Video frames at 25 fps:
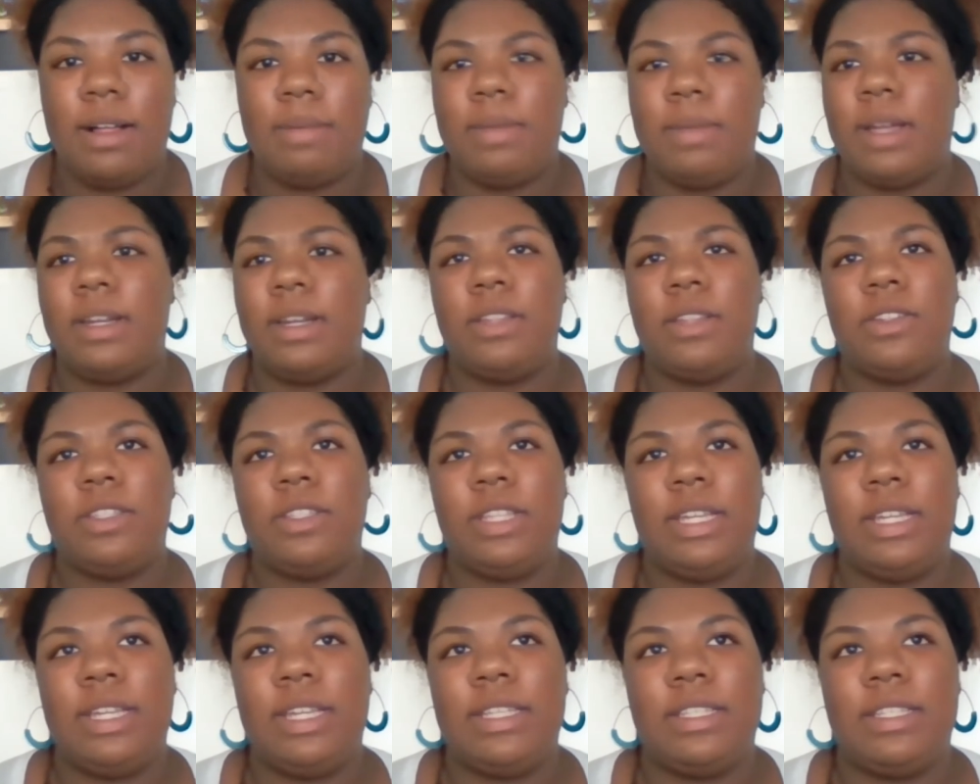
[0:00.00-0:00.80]
Another
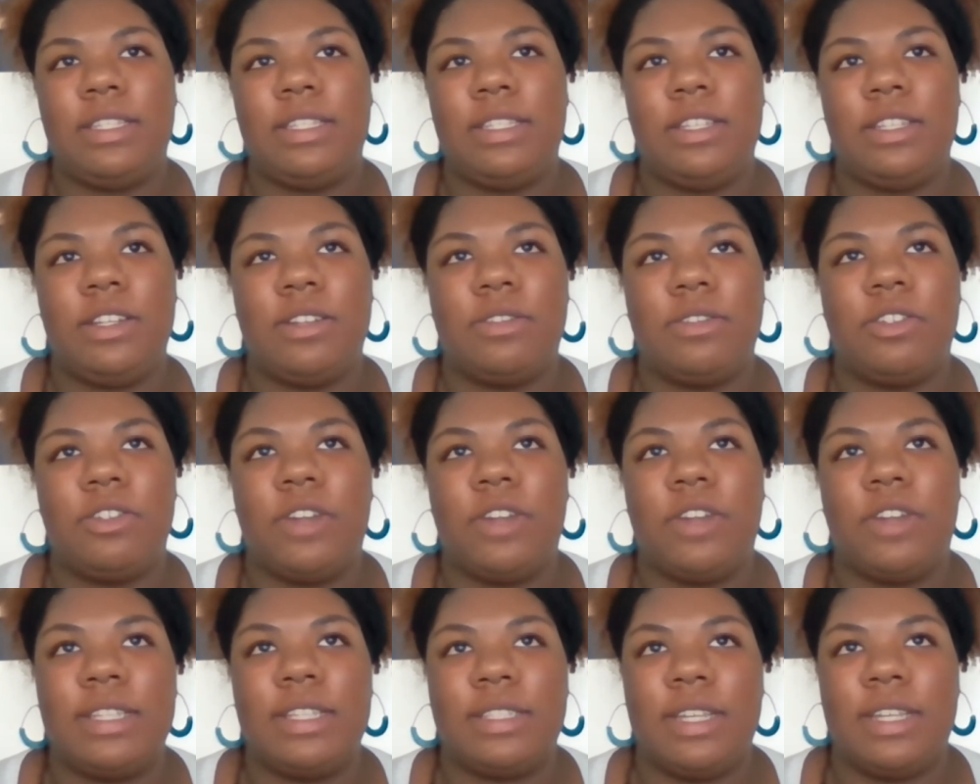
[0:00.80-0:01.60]
thing is,
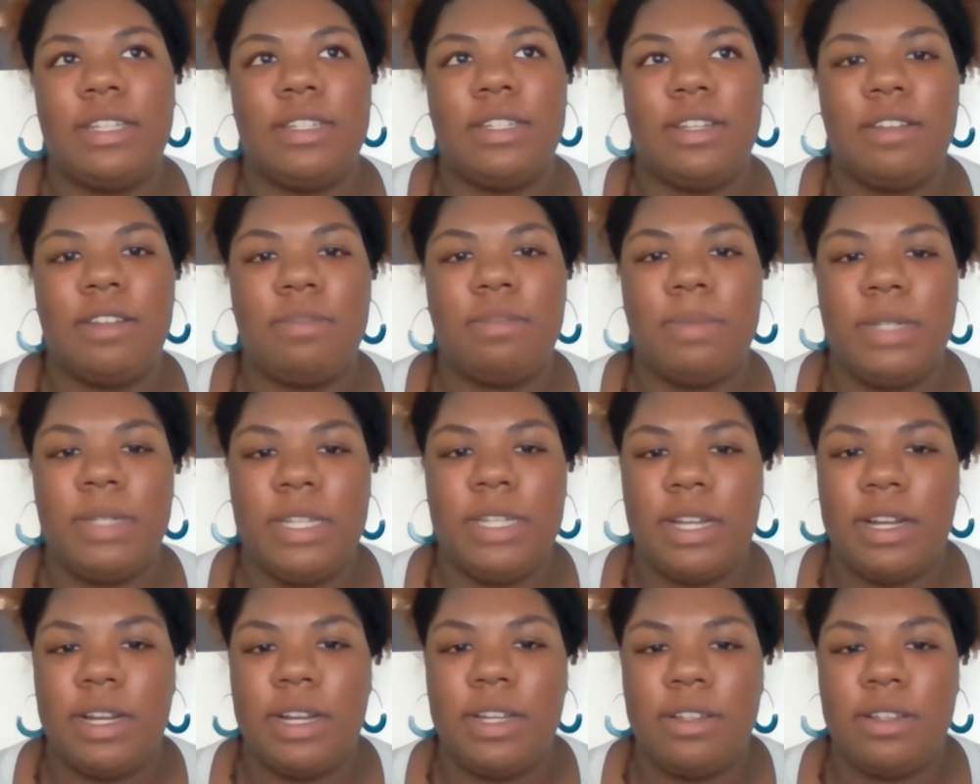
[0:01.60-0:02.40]
translation of
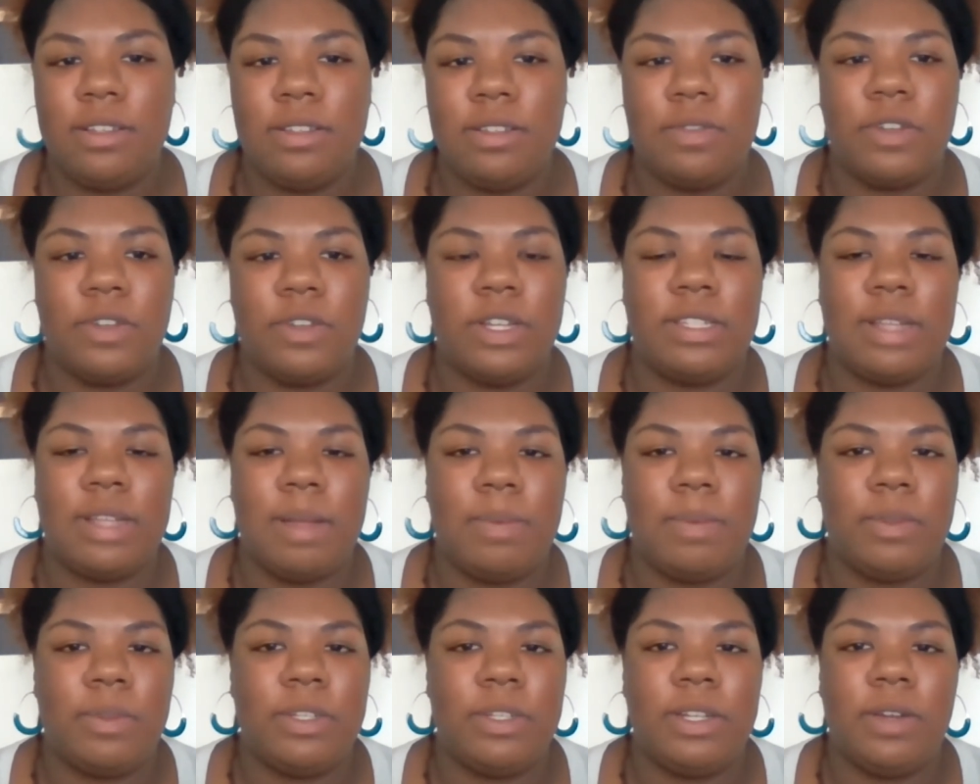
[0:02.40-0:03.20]
materials. For
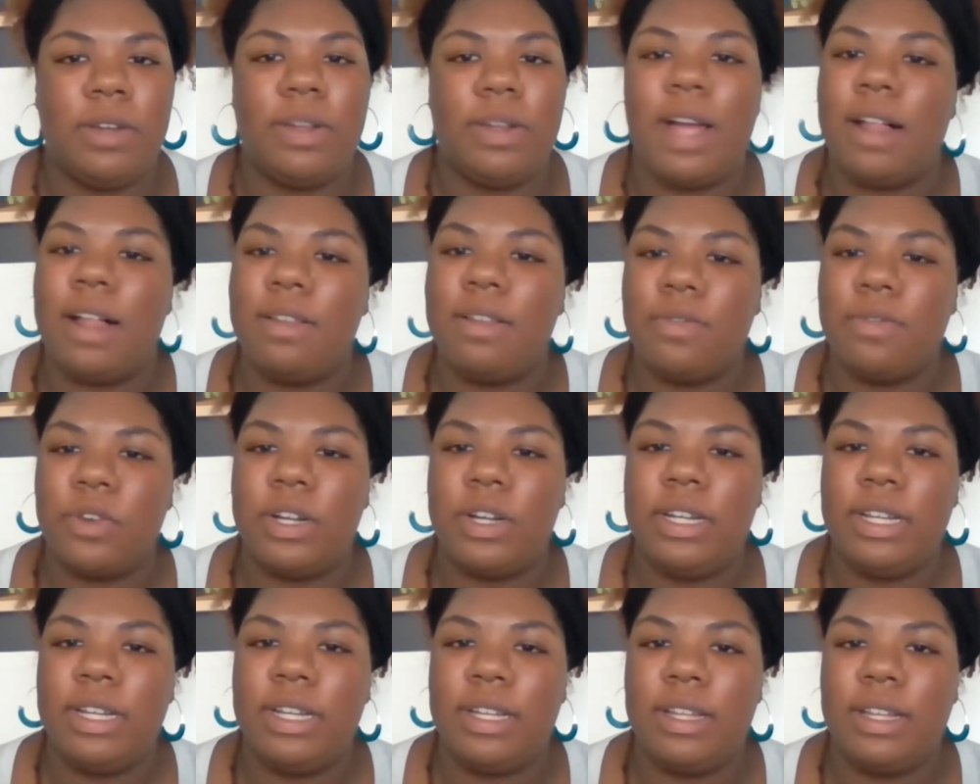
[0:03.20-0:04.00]
example,
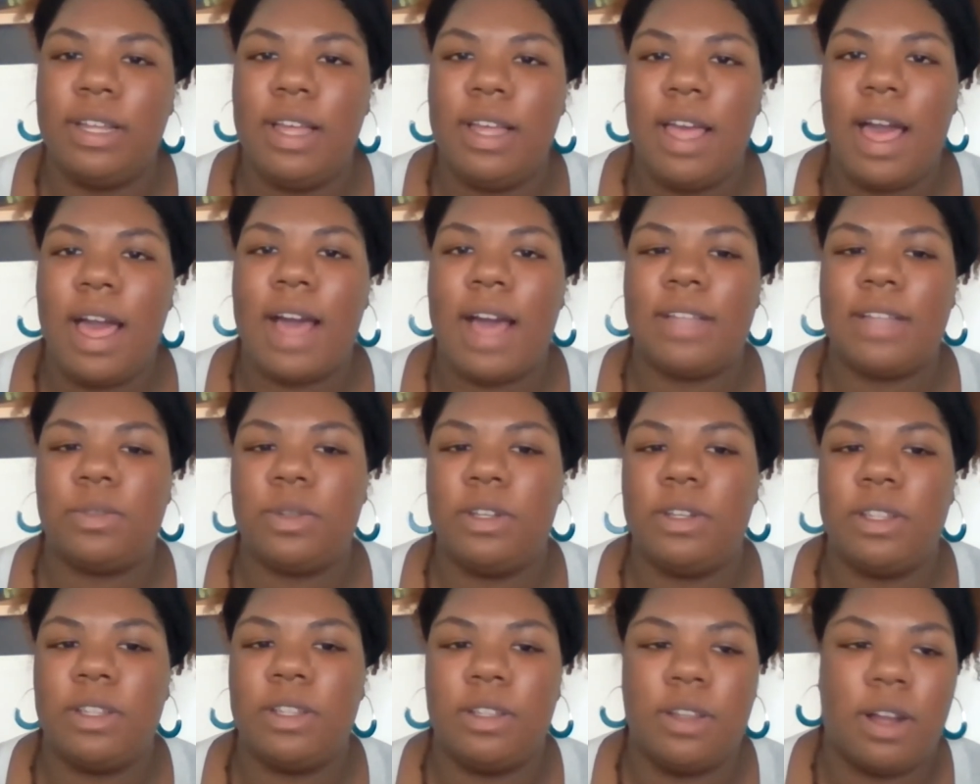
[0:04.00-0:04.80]
California has one of
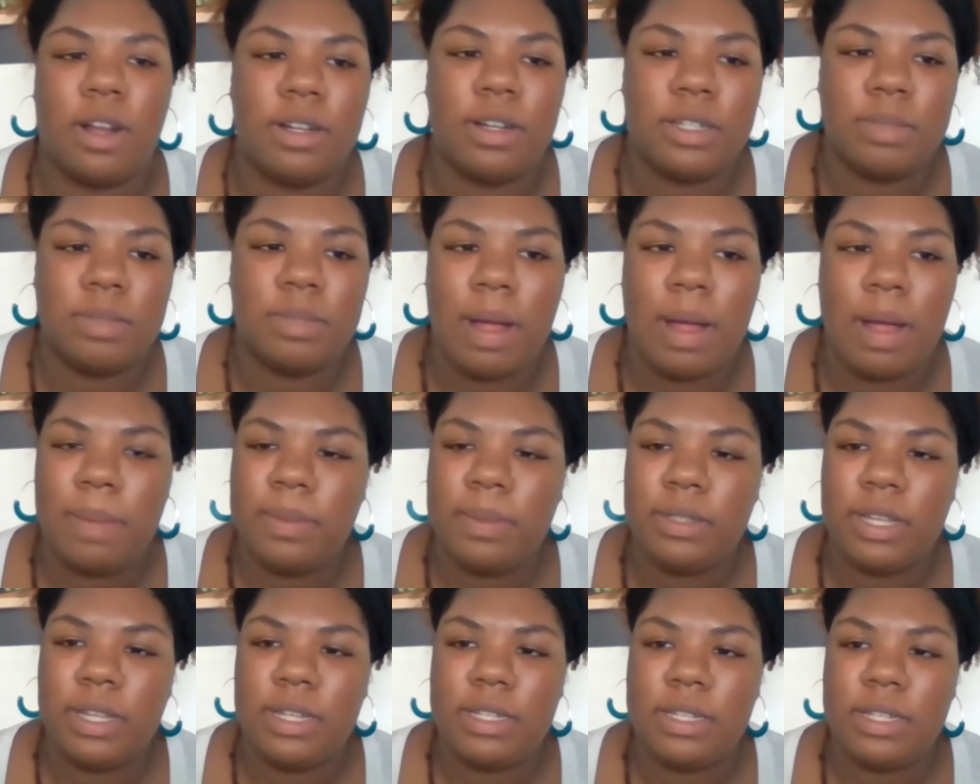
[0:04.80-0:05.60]
the largest
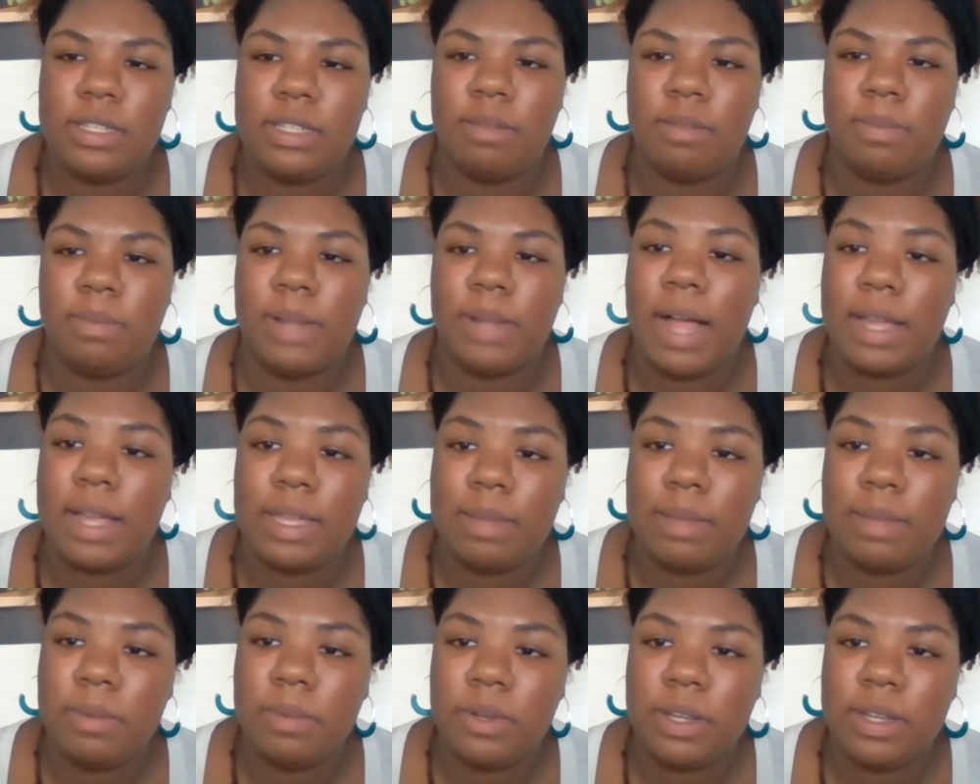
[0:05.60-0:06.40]
populations of Black
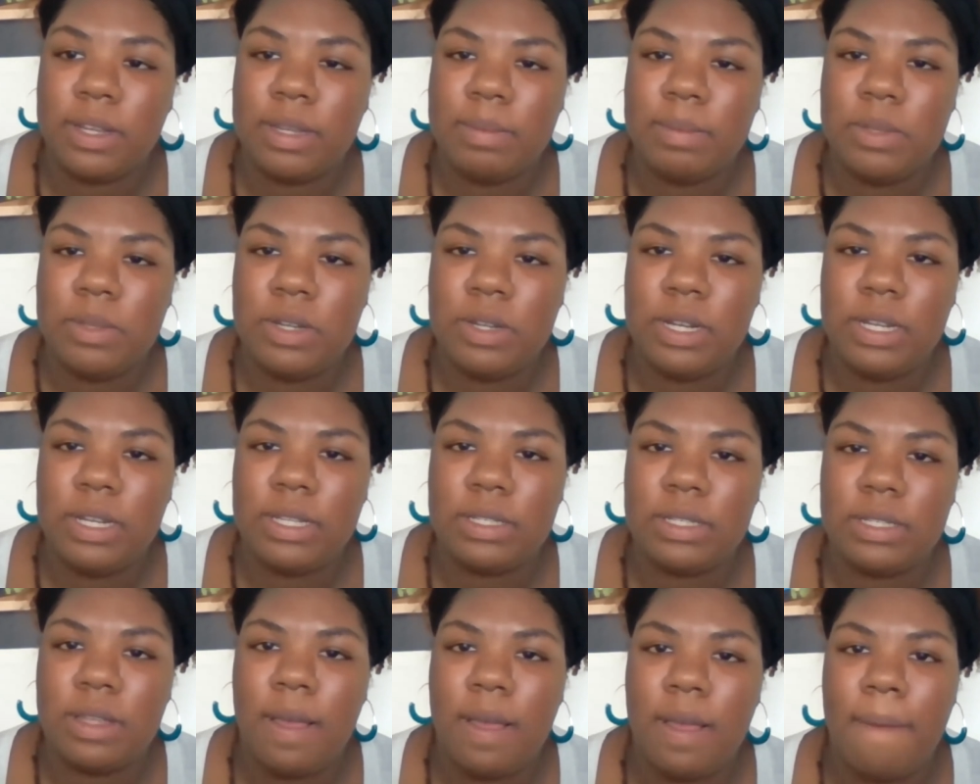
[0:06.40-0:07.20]
immigrant communities.